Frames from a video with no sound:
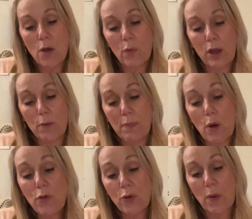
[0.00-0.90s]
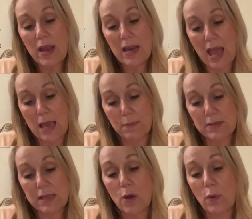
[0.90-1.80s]
We are both great
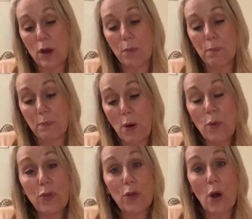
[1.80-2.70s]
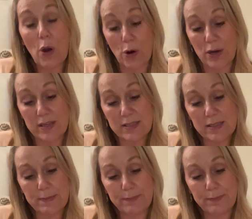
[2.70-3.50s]
apes, and we are both artists.